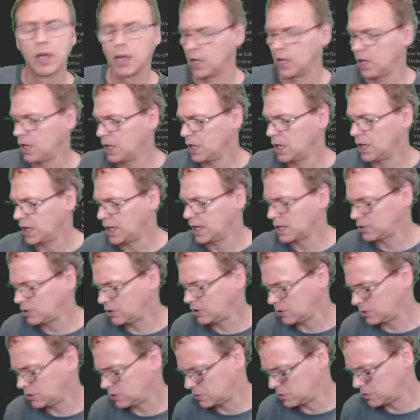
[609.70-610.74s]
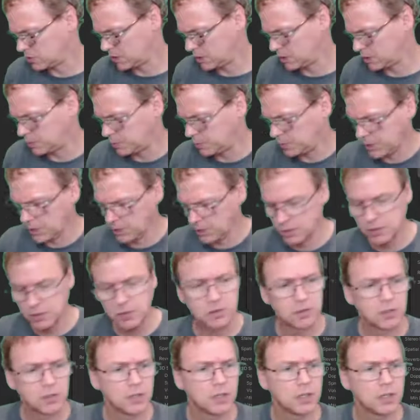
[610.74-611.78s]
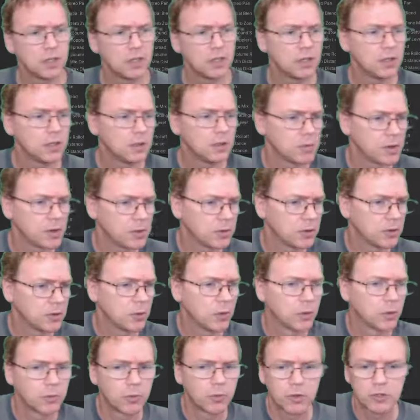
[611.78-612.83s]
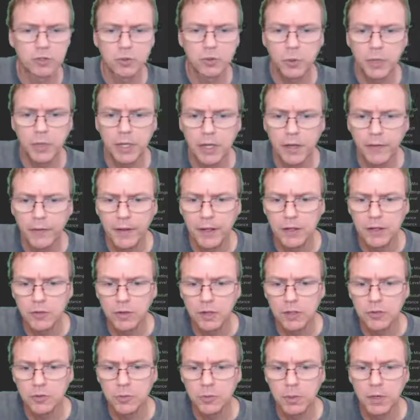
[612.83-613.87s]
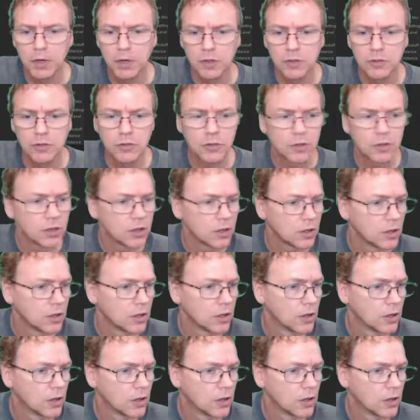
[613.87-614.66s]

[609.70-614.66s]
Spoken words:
And actually the transparency, maybe do one more tweak on that transparency.